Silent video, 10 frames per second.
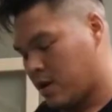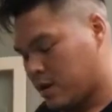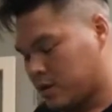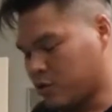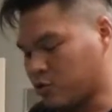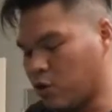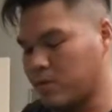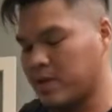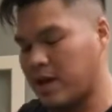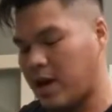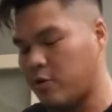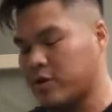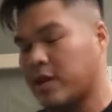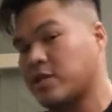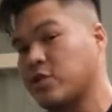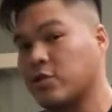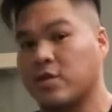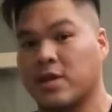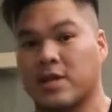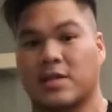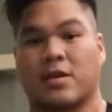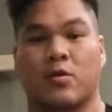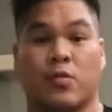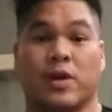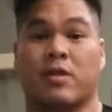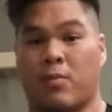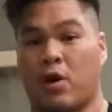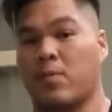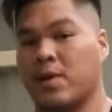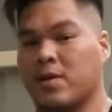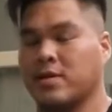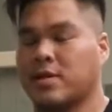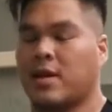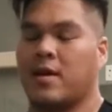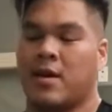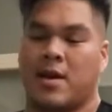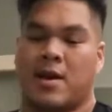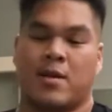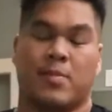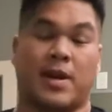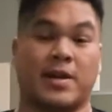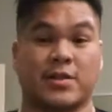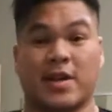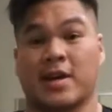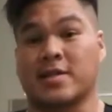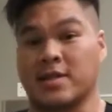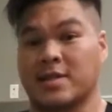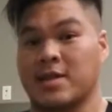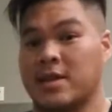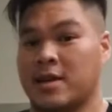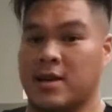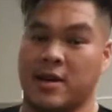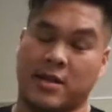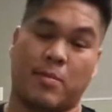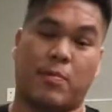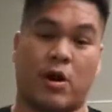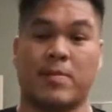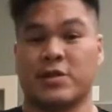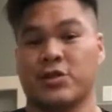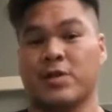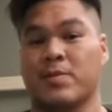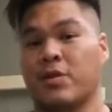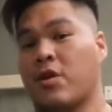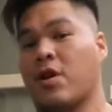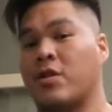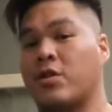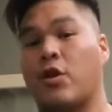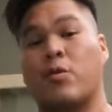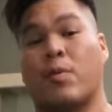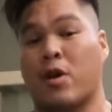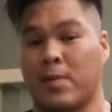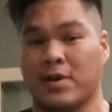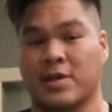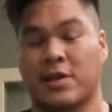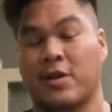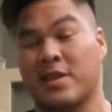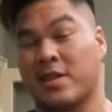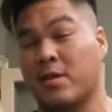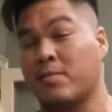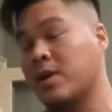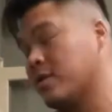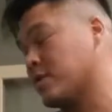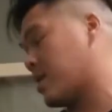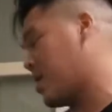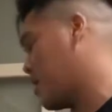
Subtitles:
So normally I would like to do this with barbells, but as you guys can see in the apartment gym, there are no barbells here, and the dumbbells,